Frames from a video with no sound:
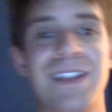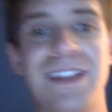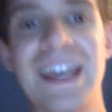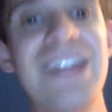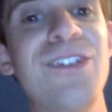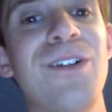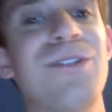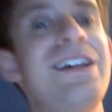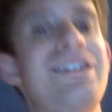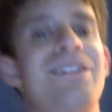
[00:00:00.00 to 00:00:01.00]
And he looked
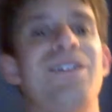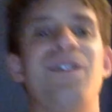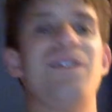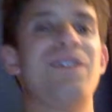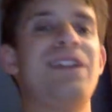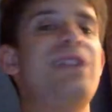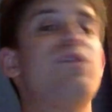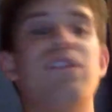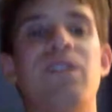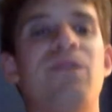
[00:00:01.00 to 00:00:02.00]
like he
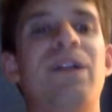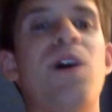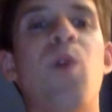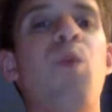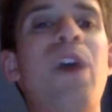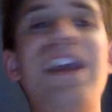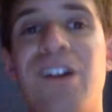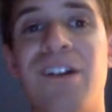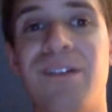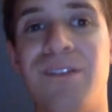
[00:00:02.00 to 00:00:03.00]
was like a
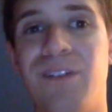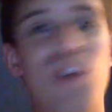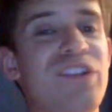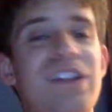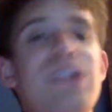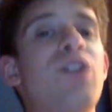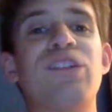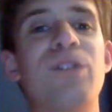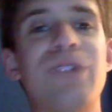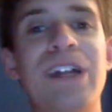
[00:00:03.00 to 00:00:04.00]
waiter. Also, he
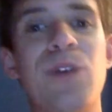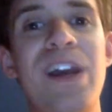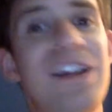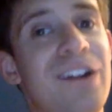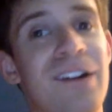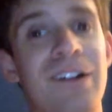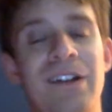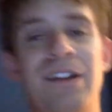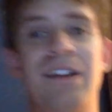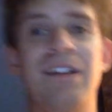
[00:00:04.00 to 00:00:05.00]
also looked like a waiter.
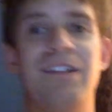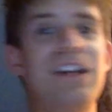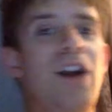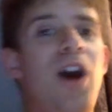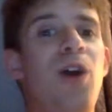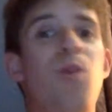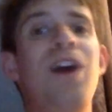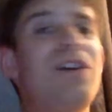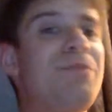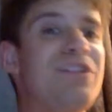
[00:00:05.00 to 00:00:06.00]
Saying, "Oh,
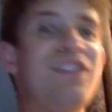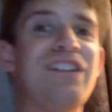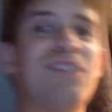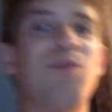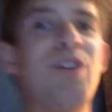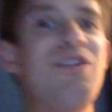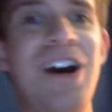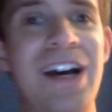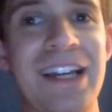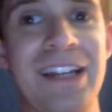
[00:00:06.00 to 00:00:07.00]
welcome to the six one
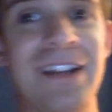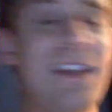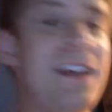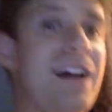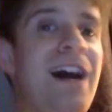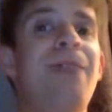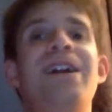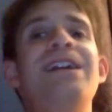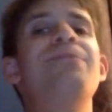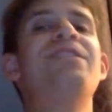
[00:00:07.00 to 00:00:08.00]
nine. Uh,
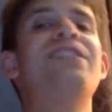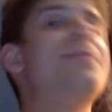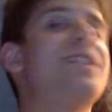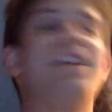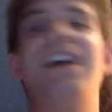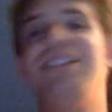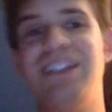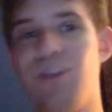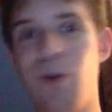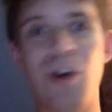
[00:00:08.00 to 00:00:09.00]
my name is Dominik. Can I
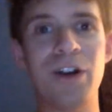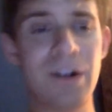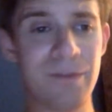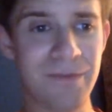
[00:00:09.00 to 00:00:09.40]
take your order?"